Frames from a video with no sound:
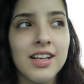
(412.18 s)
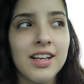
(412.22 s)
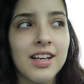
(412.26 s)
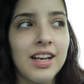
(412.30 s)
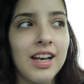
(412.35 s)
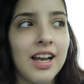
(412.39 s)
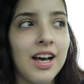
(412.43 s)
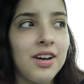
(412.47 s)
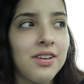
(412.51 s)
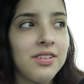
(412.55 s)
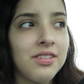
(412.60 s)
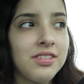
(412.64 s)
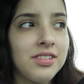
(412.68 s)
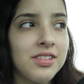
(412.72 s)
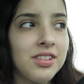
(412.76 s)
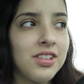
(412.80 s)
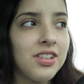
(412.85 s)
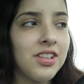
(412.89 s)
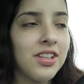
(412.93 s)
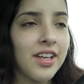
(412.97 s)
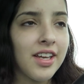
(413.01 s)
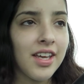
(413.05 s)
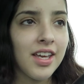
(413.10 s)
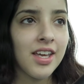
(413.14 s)
cloud
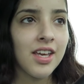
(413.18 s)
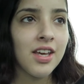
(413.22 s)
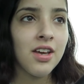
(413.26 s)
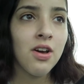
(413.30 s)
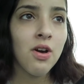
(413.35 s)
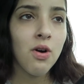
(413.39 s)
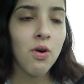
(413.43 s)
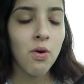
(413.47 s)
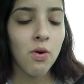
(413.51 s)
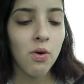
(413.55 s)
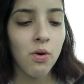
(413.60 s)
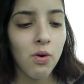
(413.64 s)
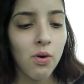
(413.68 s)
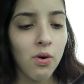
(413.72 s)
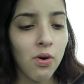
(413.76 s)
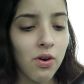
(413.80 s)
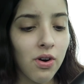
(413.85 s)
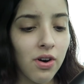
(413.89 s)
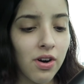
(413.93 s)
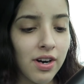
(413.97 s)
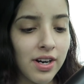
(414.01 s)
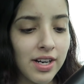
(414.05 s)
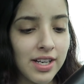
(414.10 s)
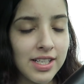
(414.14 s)
looking
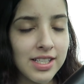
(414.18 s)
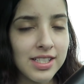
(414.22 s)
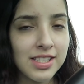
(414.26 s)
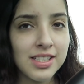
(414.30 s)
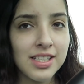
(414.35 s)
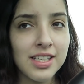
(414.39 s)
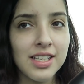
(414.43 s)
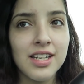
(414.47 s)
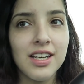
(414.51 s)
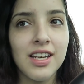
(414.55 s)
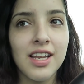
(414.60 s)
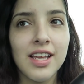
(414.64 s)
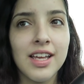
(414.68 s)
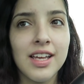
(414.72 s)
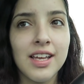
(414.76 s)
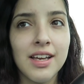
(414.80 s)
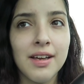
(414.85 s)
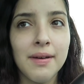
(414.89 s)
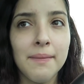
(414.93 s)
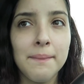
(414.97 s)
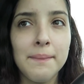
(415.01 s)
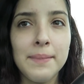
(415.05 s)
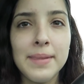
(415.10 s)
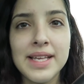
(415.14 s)
or is it
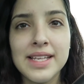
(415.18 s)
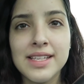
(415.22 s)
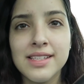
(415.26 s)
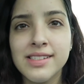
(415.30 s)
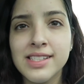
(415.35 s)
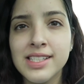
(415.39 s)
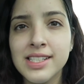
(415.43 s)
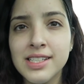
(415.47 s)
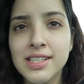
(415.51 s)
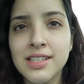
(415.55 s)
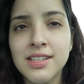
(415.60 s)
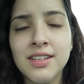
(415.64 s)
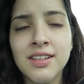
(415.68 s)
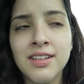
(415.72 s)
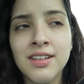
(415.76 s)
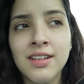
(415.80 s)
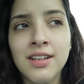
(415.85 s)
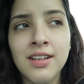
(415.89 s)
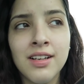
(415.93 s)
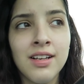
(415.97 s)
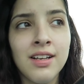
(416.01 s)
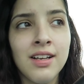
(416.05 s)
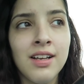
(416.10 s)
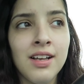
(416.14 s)
like mist?
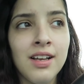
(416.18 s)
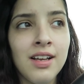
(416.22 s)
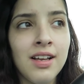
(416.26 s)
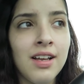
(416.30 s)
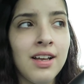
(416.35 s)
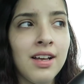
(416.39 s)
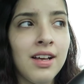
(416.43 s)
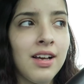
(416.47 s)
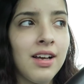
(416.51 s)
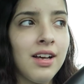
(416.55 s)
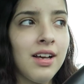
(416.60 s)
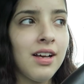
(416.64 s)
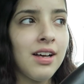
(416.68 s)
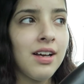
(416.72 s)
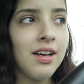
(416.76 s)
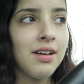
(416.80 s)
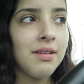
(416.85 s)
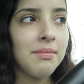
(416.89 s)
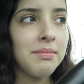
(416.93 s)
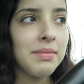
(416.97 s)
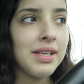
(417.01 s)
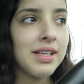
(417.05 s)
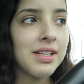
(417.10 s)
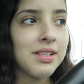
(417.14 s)

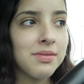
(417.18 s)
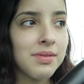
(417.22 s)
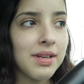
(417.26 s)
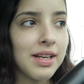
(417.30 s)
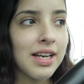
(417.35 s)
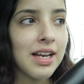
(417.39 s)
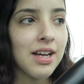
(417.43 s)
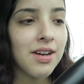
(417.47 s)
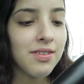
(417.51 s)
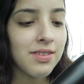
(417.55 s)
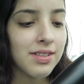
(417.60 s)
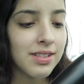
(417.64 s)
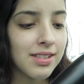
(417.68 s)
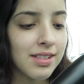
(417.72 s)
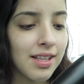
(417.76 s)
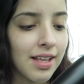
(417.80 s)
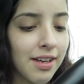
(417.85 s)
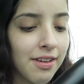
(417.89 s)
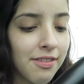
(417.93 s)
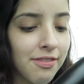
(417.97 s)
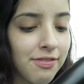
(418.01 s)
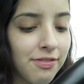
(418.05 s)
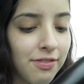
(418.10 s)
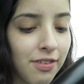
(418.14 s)
Because right now it's
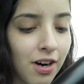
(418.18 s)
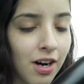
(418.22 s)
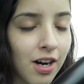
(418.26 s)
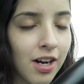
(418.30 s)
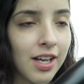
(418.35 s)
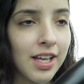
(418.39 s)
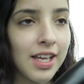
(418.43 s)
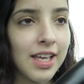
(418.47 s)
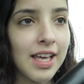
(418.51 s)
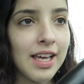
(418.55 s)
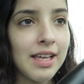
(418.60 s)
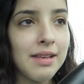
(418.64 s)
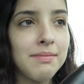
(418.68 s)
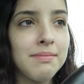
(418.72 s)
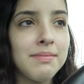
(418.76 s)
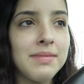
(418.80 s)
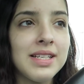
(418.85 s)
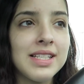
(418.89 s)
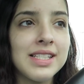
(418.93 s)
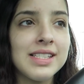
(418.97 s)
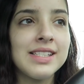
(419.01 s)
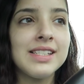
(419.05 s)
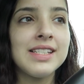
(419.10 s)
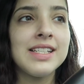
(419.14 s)
like foggy and
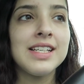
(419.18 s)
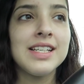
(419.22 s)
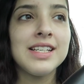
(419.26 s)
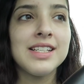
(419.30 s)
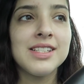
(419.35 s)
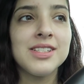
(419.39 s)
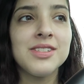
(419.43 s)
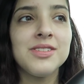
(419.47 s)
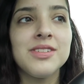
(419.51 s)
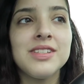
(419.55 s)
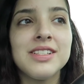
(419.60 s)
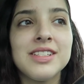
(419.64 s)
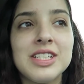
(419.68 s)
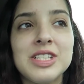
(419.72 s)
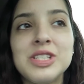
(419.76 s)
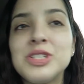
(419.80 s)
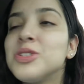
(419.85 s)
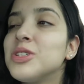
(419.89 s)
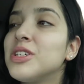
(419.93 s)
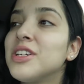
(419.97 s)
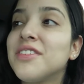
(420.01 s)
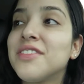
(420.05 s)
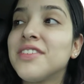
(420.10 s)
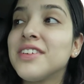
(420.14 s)
misty, so is it
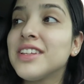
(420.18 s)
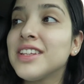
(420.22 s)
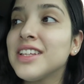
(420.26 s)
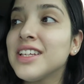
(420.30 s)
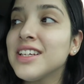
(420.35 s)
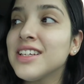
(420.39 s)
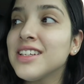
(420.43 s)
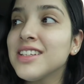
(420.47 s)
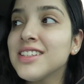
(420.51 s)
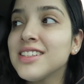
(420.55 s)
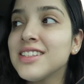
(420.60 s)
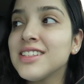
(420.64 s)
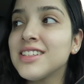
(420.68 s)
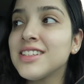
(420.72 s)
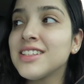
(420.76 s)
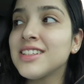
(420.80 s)
two different things?